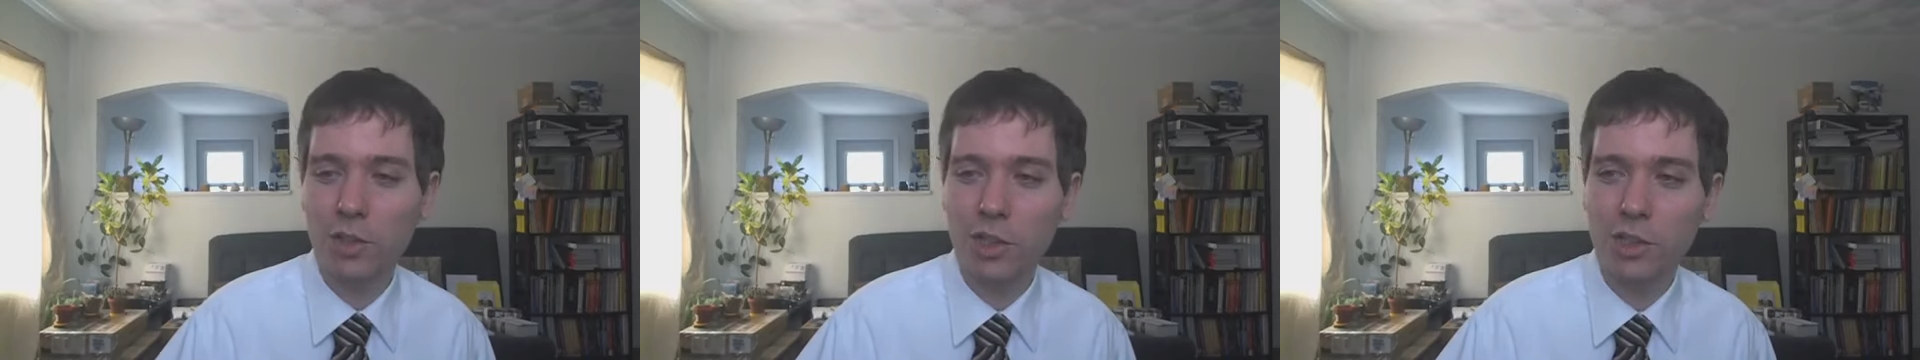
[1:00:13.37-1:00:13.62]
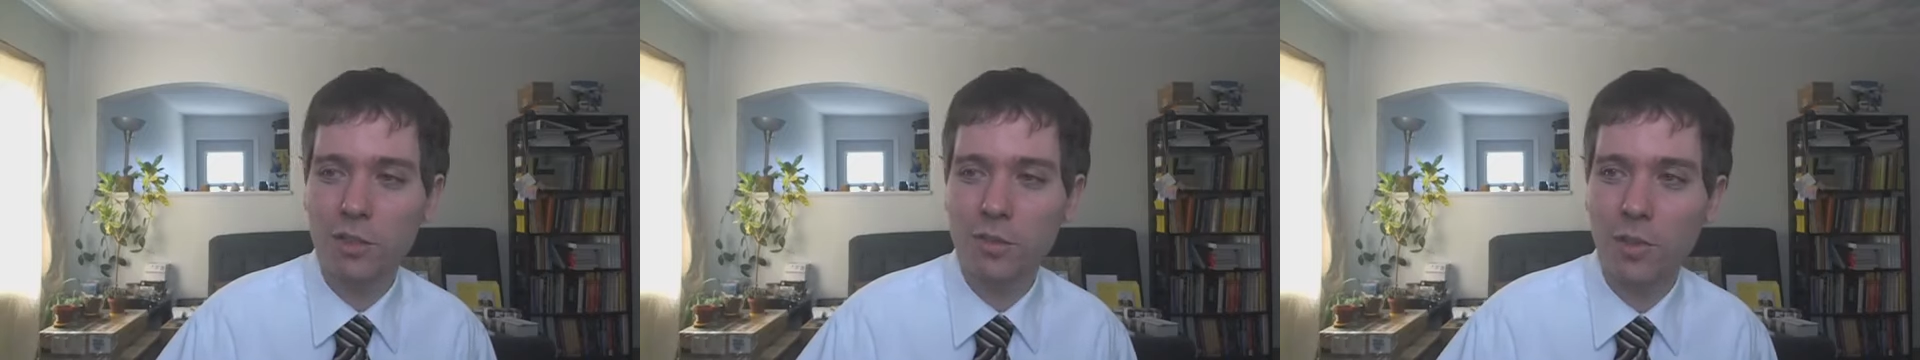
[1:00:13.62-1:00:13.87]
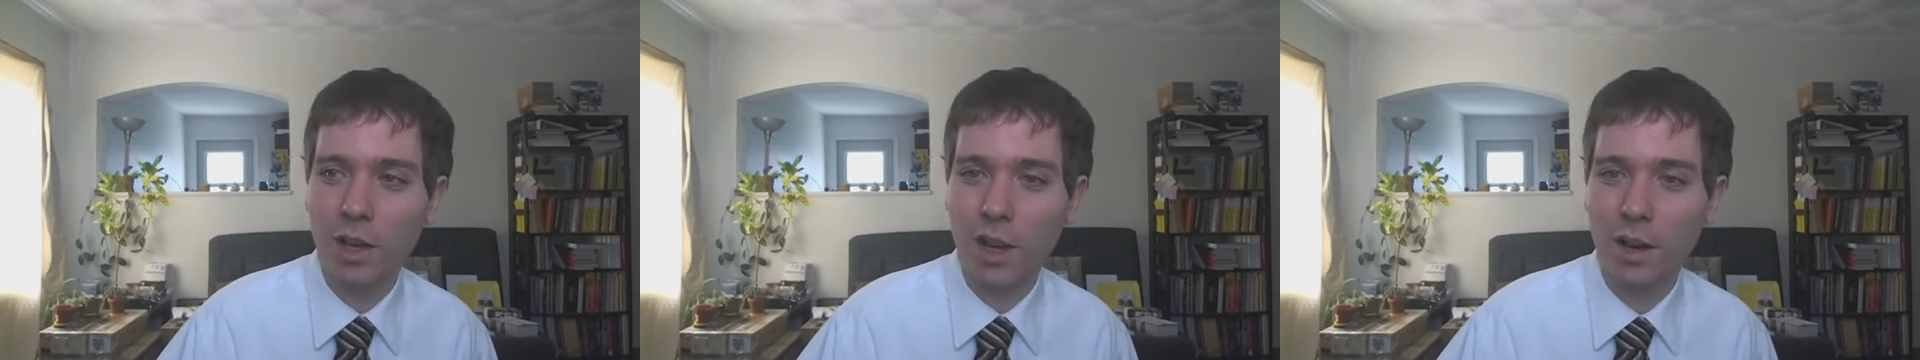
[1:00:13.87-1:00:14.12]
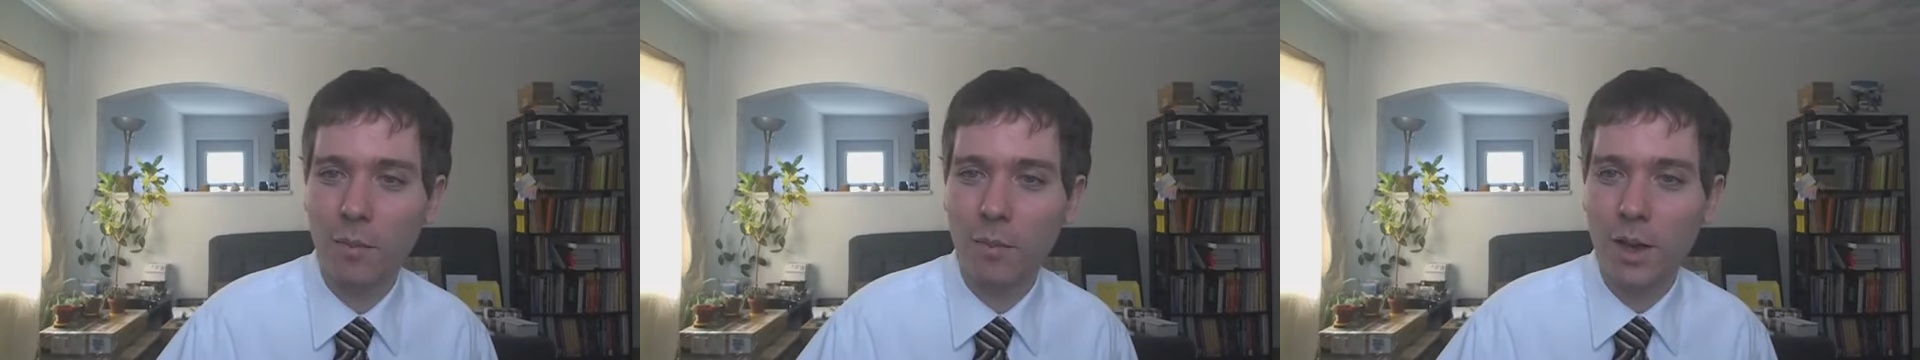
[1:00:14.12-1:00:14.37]
just
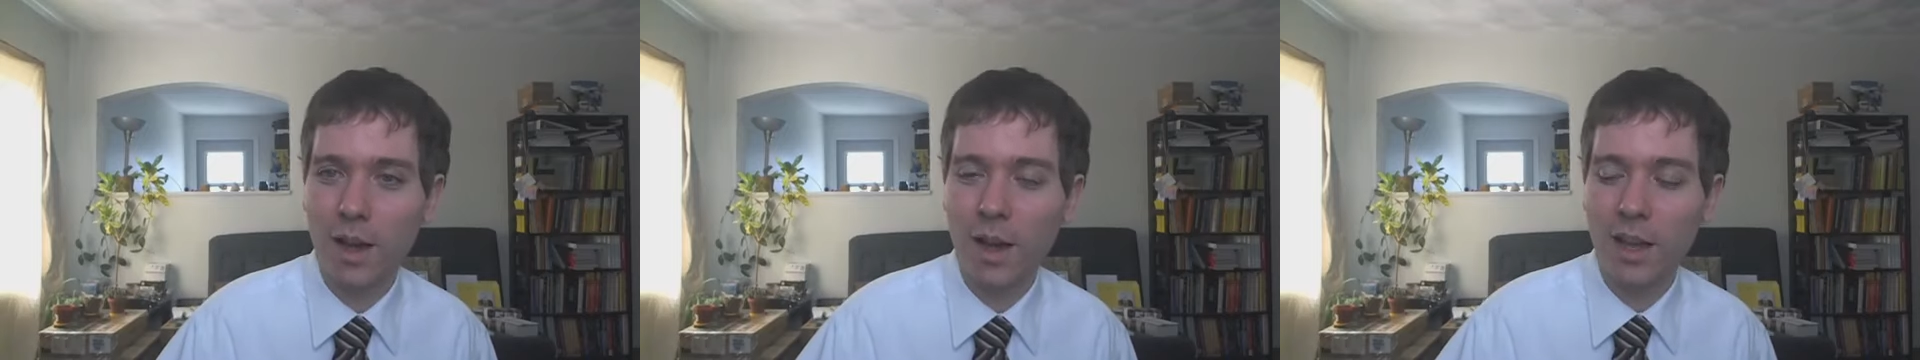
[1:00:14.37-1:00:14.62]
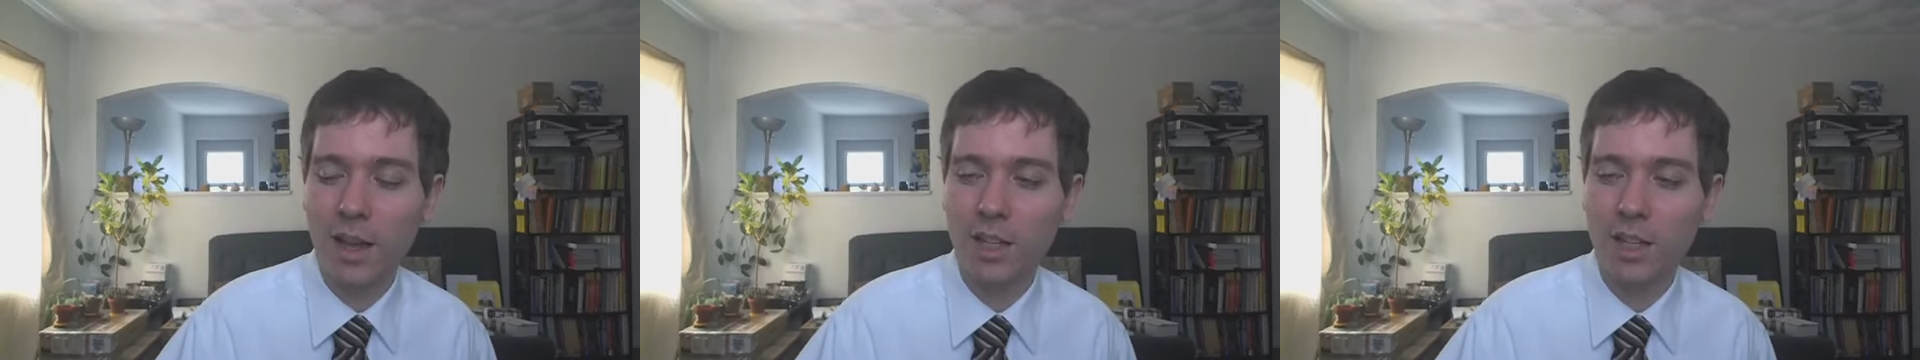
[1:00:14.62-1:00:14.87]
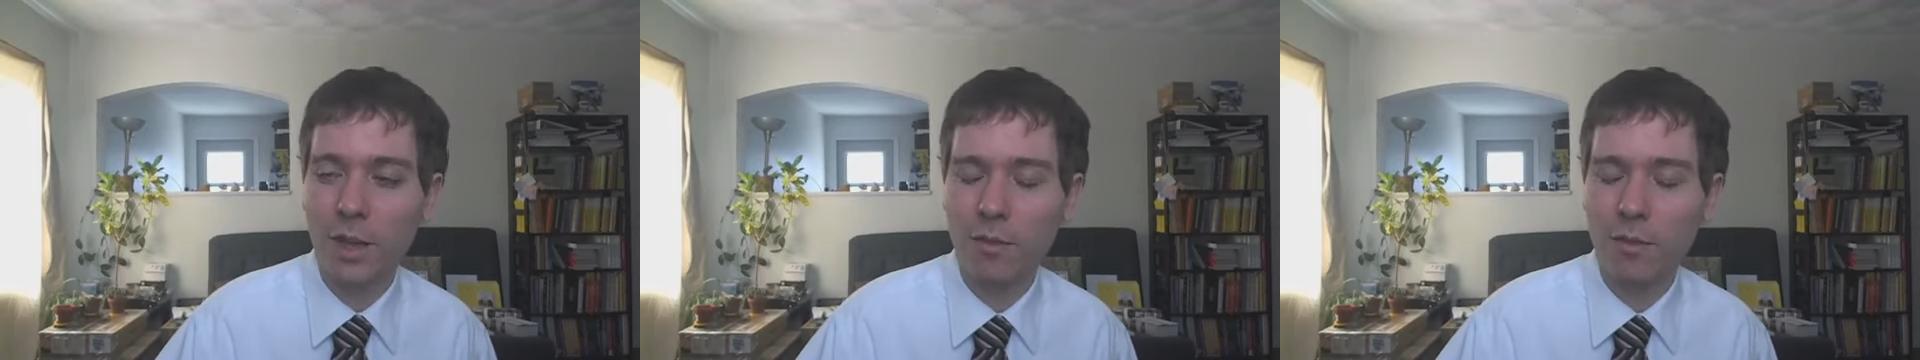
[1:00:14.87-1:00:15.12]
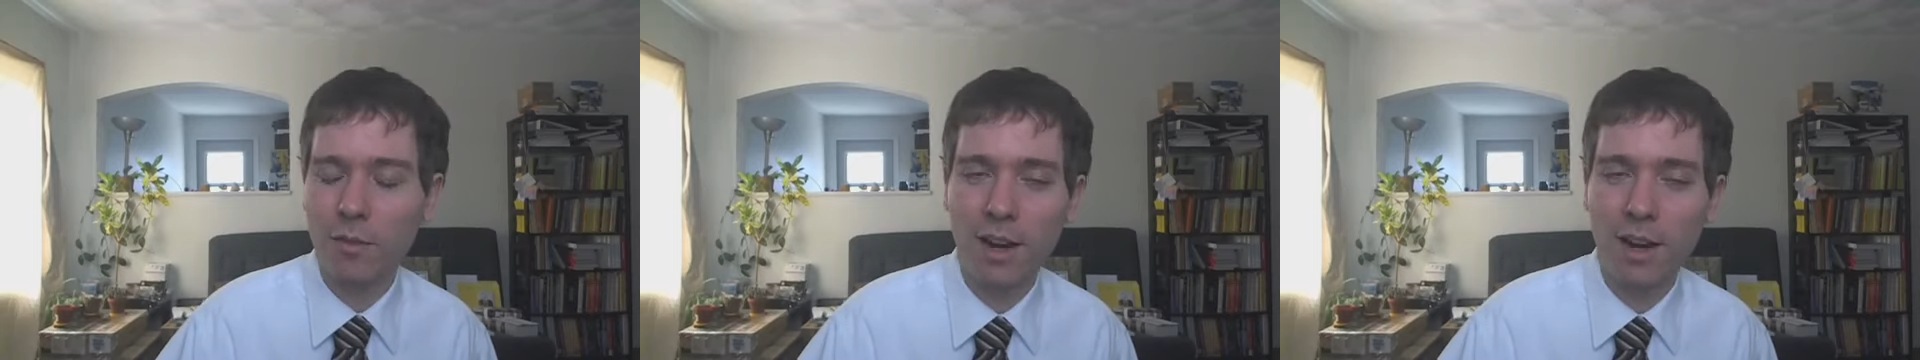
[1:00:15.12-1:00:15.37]
we have
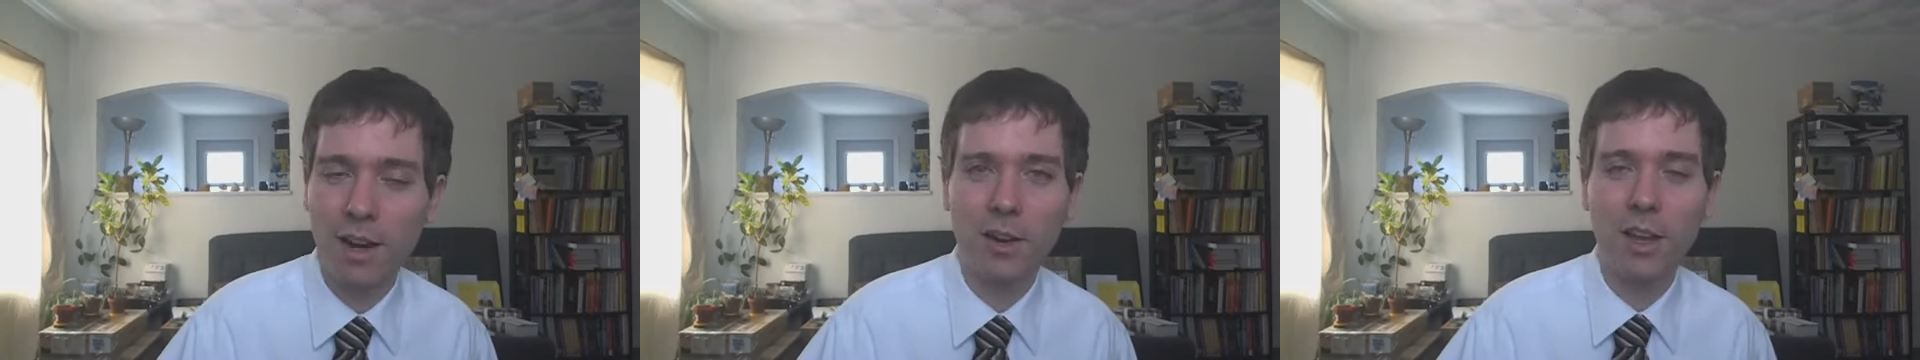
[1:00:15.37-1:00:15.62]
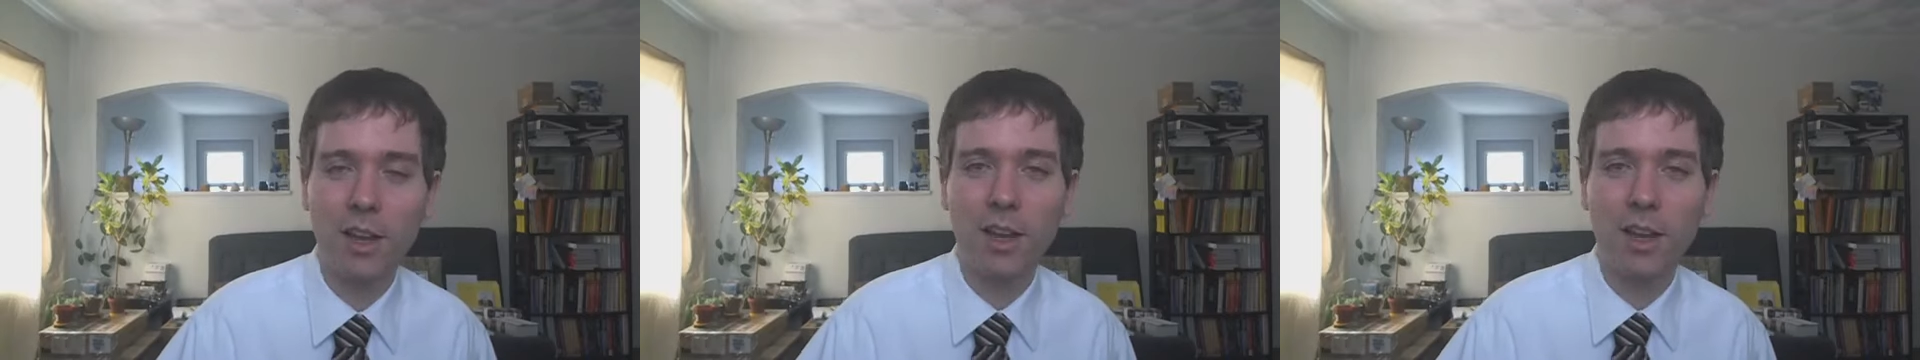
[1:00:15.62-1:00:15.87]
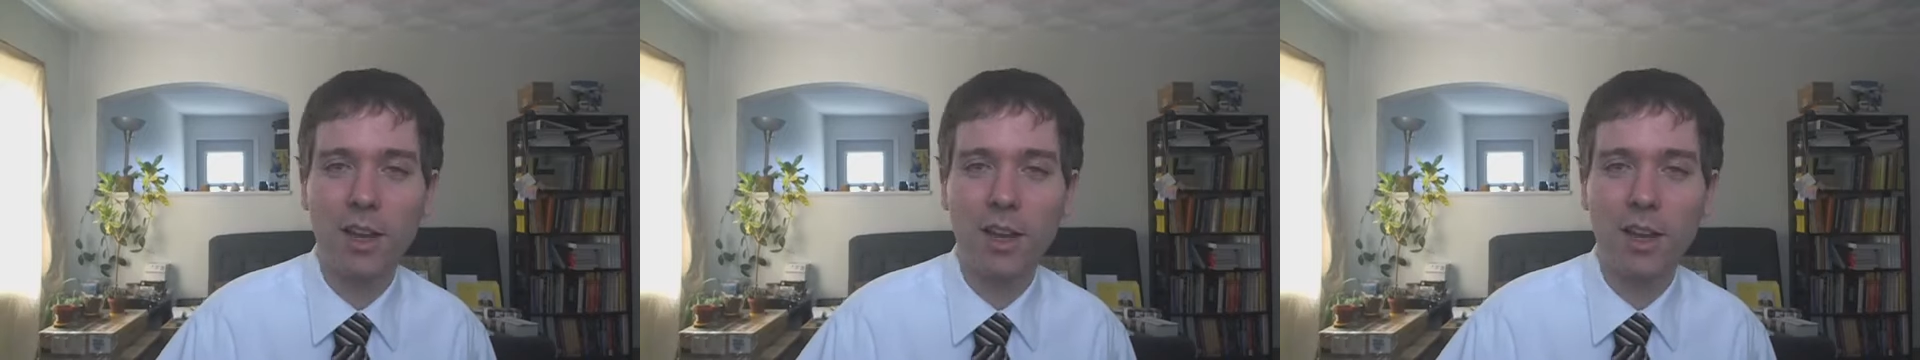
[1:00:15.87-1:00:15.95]
had a very